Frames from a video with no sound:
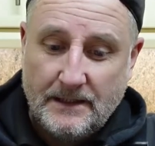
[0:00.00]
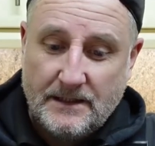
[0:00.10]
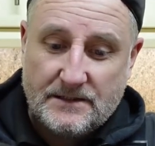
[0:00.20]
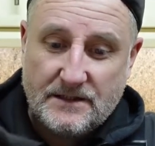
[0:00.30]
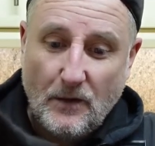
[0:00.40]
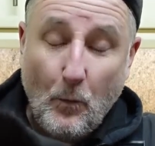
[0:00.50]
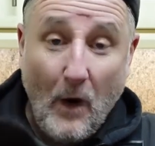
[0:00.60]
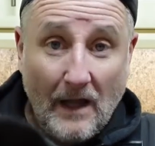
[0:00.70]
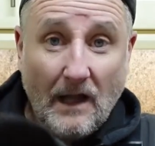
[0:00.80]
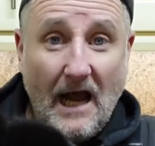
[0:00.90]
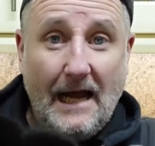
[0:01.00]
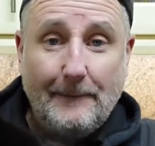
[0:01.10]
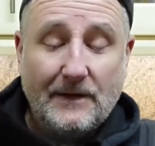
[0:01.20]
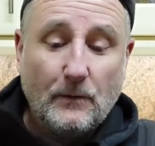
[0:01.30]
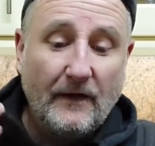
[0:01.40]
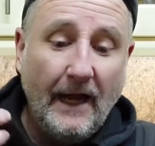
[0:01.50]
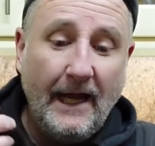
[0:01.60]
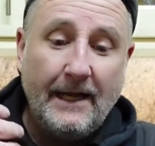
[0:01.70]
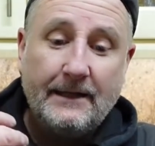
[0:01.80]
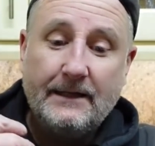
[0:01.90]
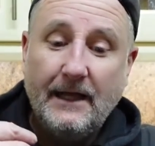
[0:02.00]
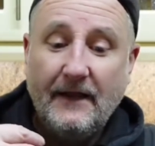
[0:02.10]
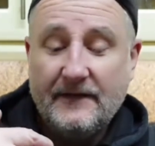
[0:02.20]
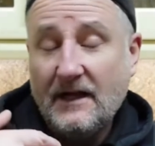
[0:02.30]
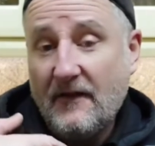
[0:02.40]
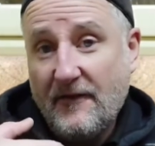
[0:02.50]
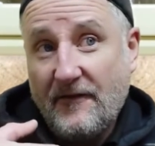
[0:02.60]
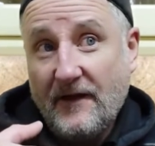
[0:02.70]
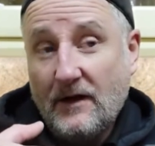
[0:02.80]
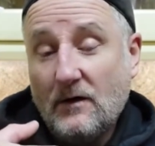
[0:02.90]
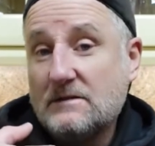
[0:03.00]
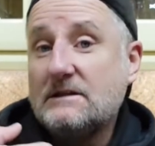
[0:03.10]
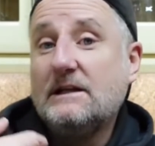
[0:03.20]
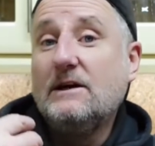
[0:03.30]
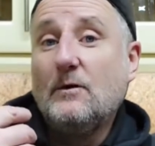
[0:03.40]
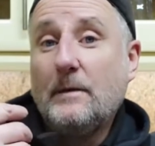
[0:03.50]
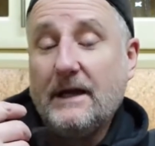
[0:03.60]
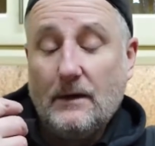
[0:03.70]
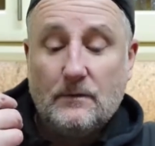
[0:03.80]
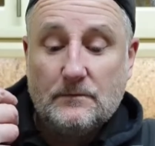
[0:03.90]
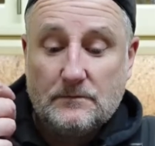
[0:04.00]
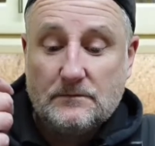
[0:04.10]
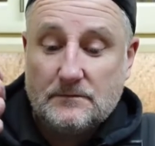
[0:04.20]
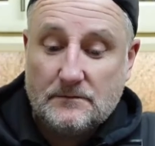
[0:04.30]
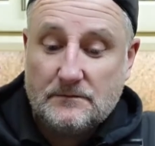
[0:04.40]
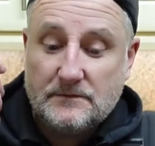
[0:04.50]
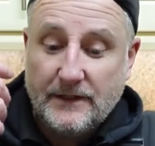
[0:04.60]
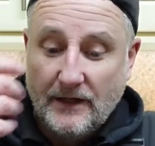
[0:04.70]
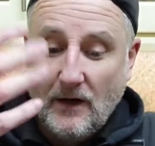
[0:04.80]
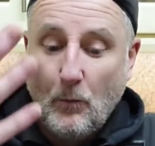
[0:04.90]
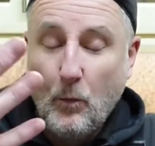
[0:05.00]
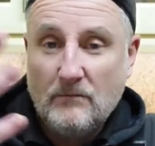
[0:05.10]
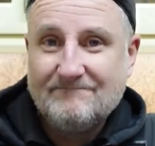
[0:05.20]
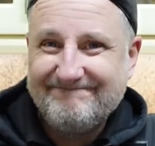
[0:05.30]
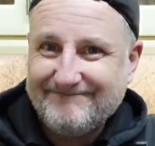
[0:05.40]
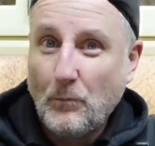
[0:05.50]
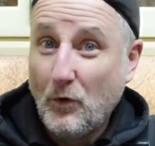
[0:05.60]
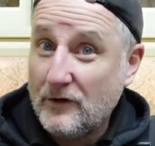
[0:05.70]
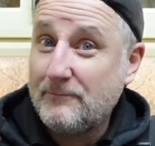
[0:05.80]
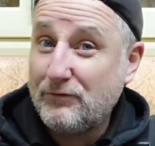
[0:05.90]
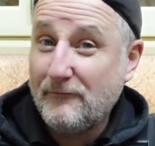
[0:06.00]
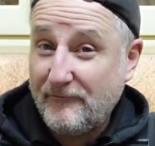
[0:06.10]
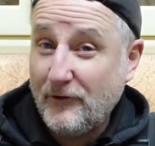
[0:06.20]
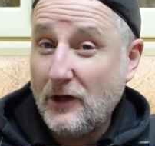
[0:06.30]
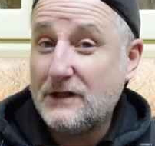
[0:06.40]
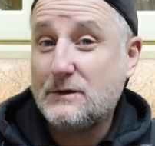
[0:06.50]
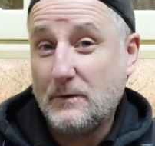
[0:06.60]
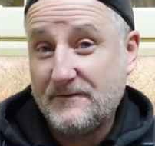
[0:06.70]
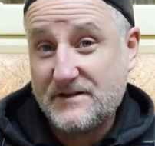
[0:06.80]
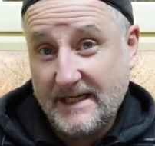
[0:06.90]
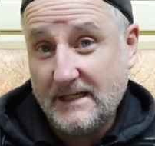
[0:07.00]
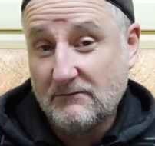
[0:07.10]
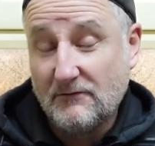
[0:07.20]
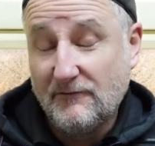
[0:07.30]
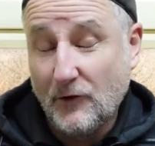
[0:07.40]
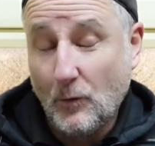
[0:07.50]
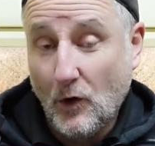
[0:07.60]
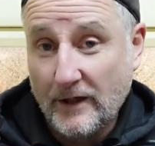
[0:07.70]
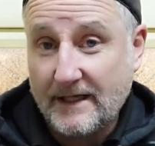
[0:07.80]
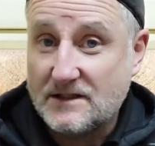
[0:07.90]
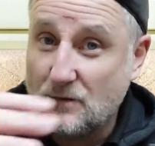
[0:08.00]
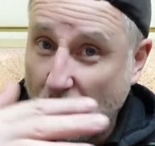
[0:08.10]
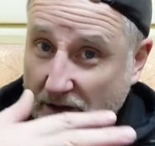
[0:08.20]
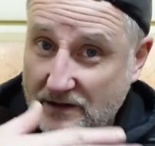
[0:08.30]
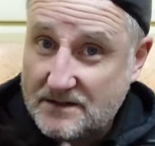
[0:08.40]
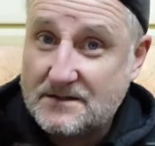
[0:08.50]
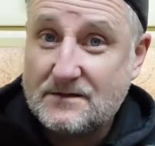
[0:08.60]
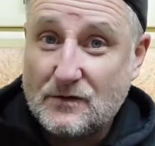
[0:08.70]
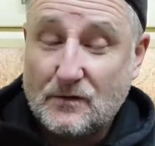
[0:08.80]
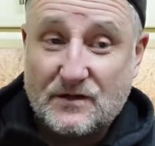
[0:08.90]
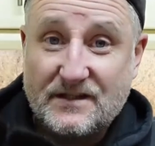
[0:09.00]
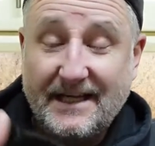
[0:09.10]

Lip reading: So well happy with that. And the other thing I was a little bit, you know, would have preferred to have seen a review on it so I could sort of see